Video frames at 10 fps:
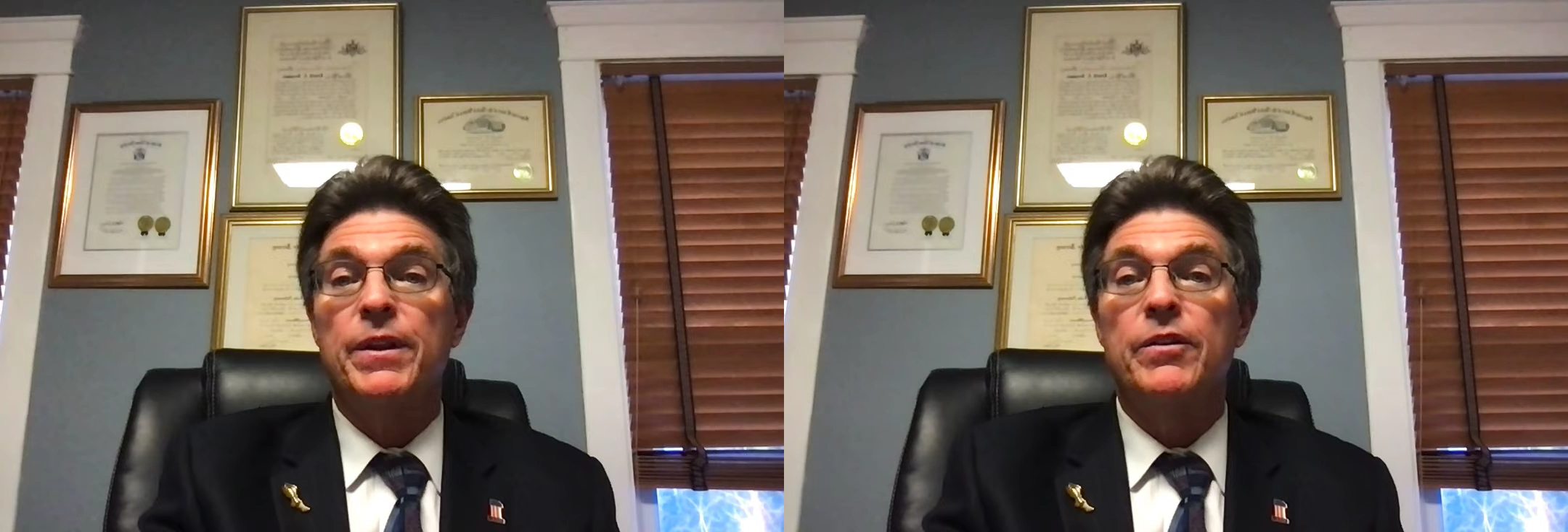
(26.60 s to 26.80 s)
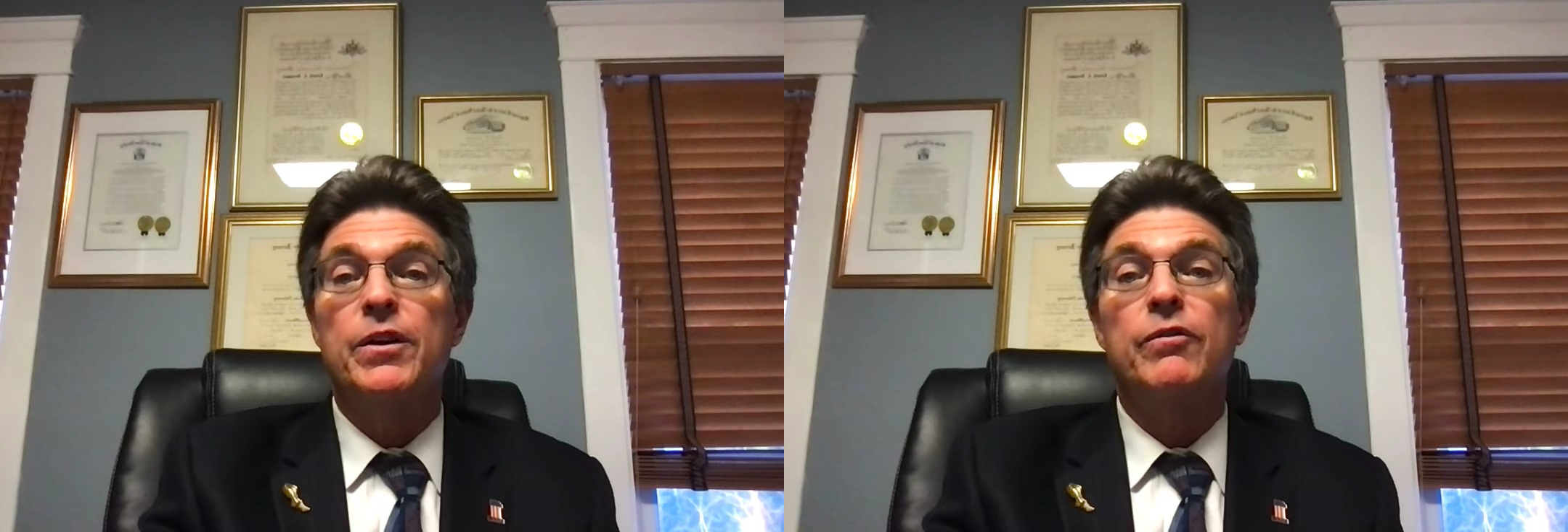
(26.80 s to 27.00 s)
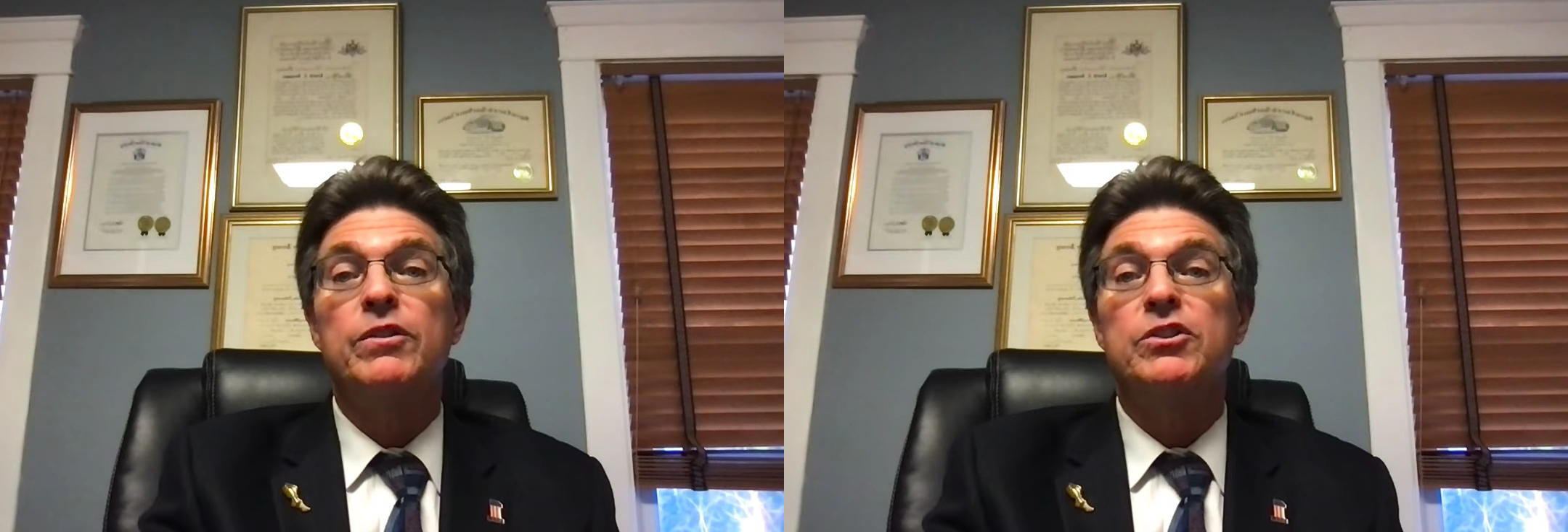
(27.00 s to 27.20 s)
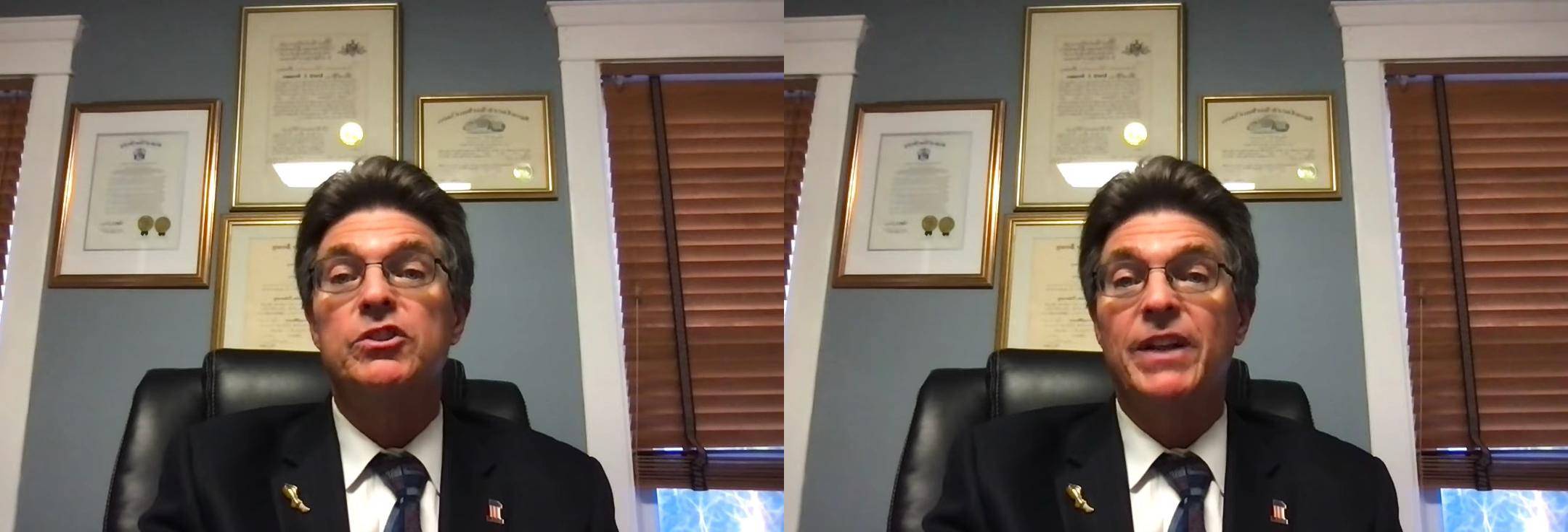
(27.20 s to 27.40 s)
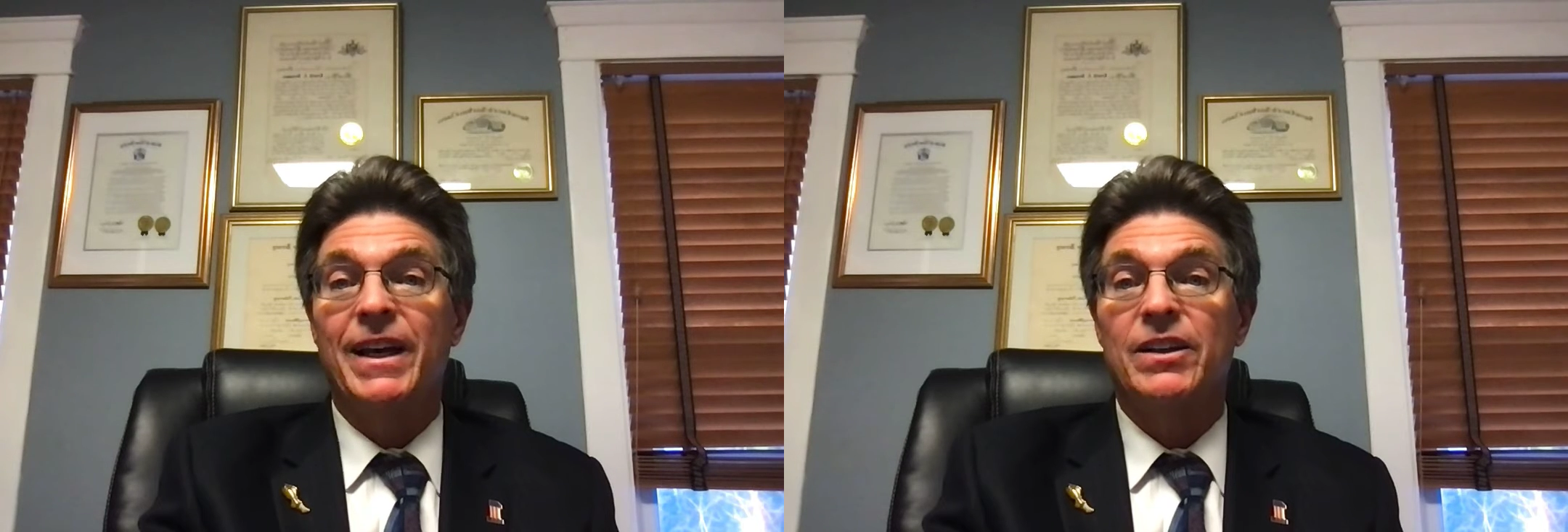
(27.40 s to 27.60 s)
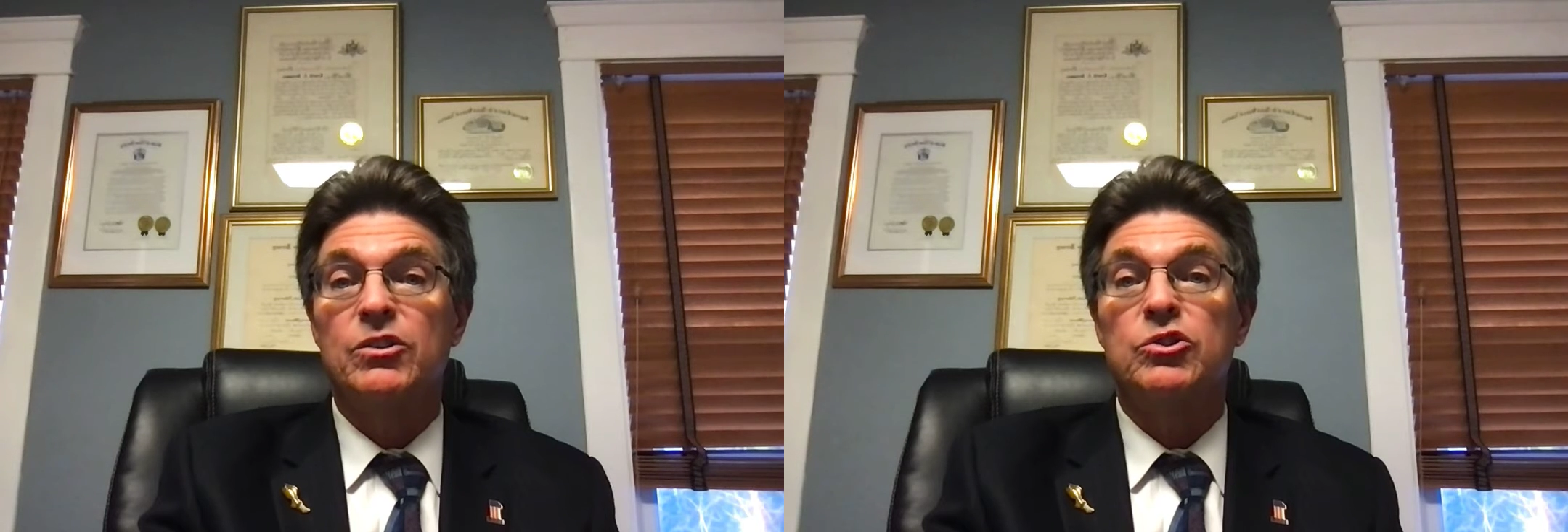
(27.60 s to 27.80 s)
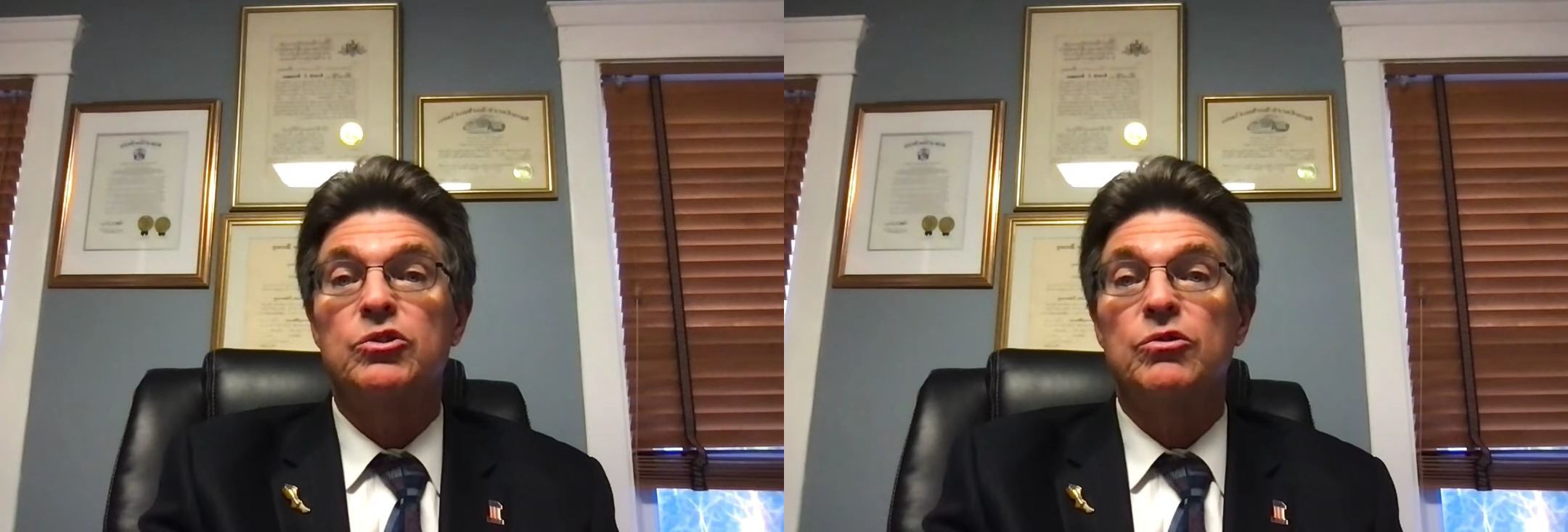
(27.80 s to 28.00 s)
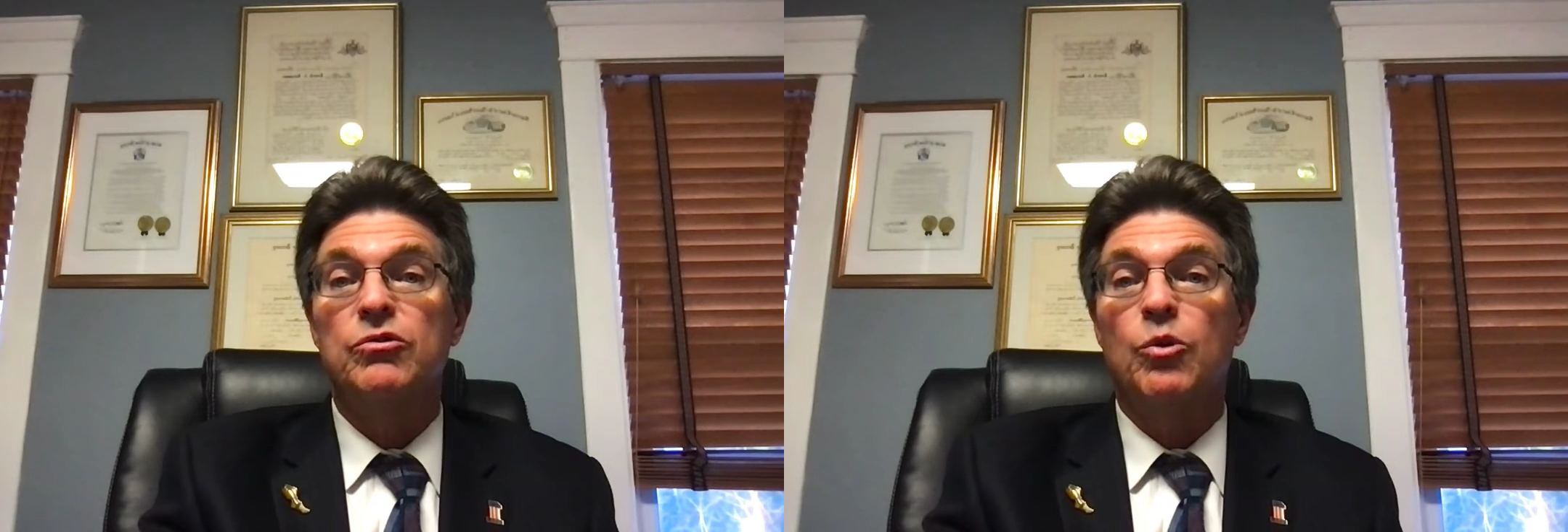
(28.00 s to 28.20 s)
different standards
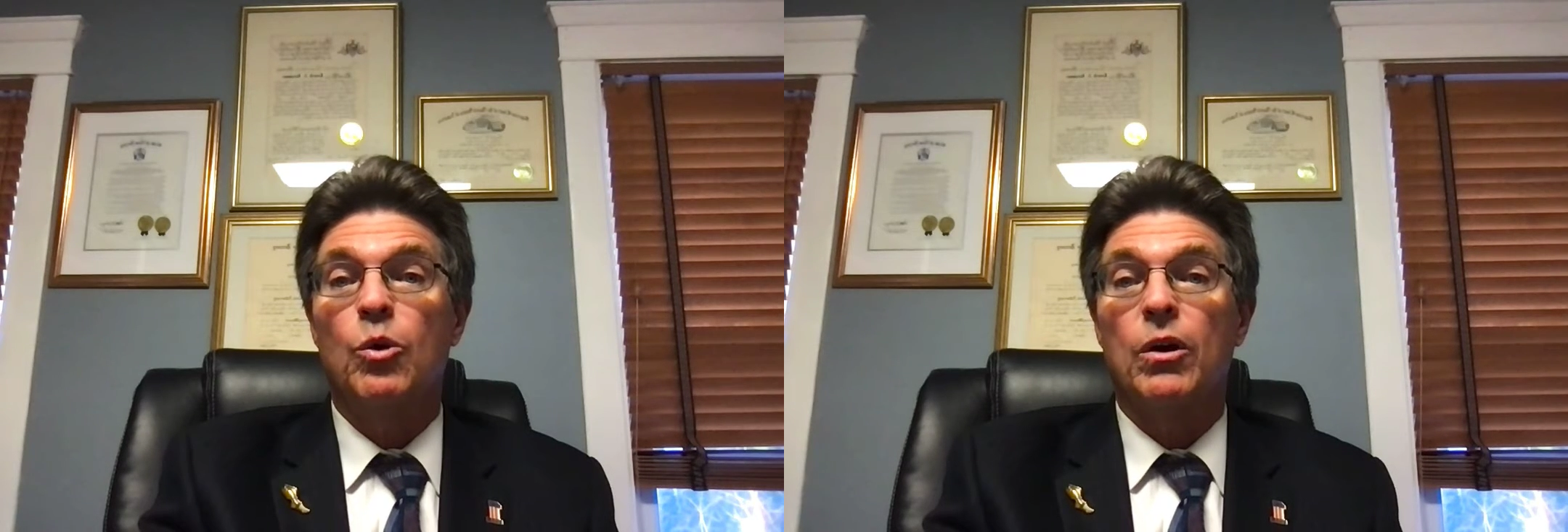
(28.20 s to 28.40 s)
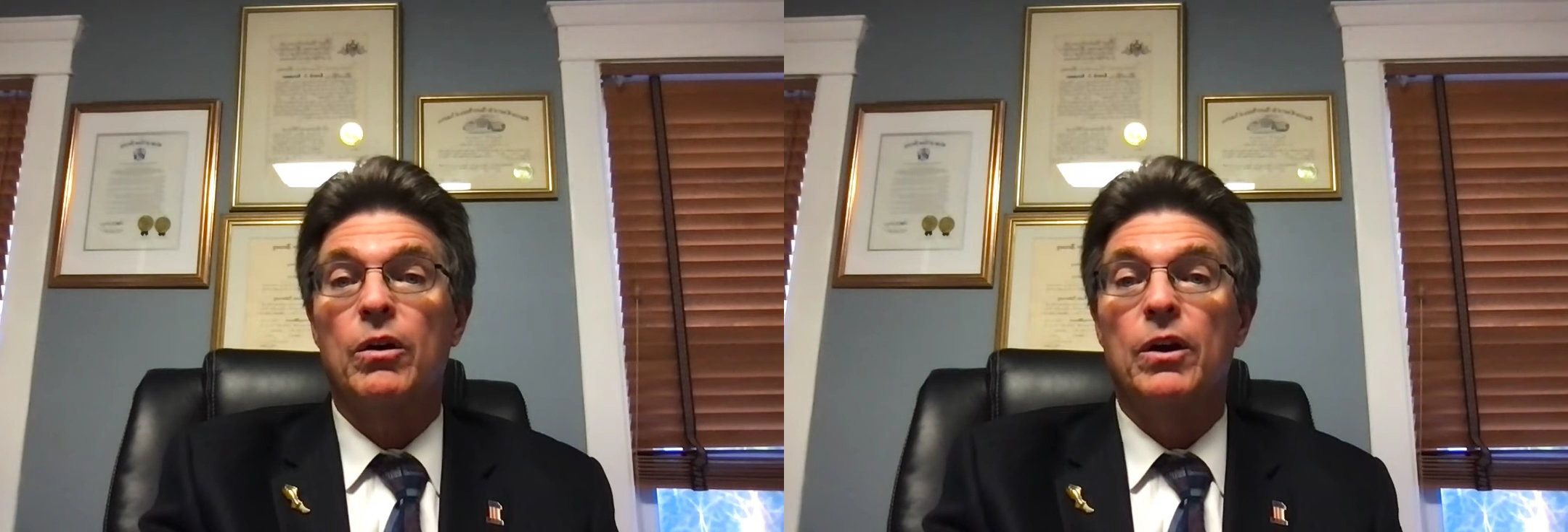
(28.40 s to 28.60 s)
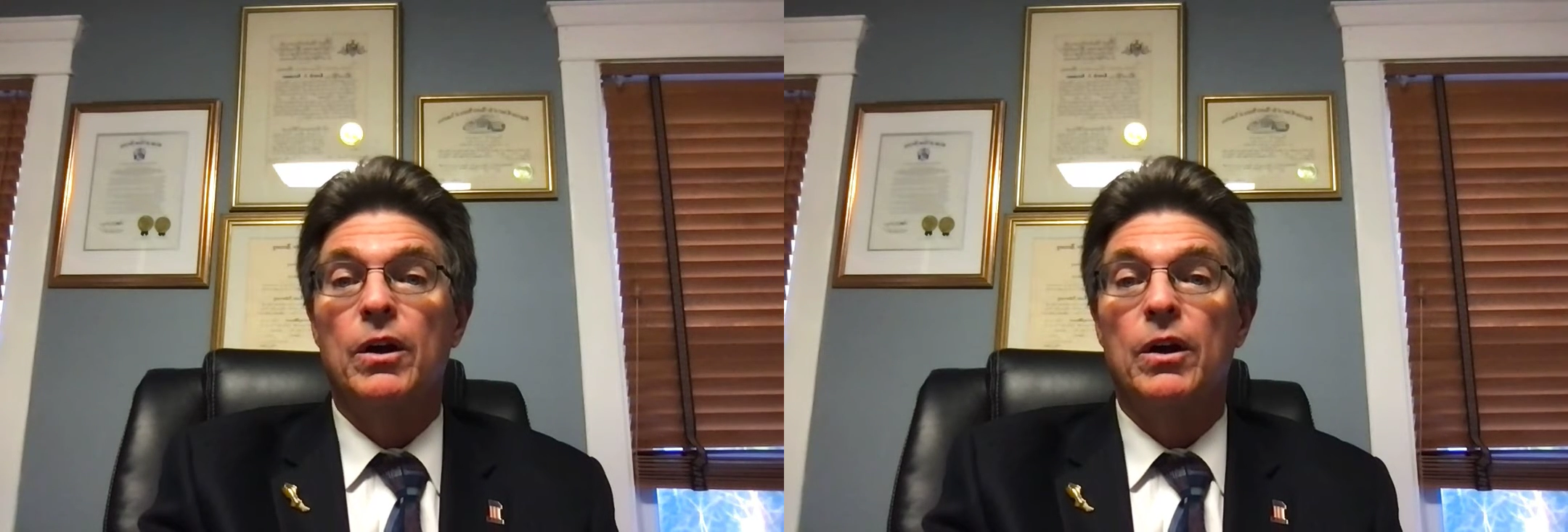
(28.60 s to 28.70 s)
for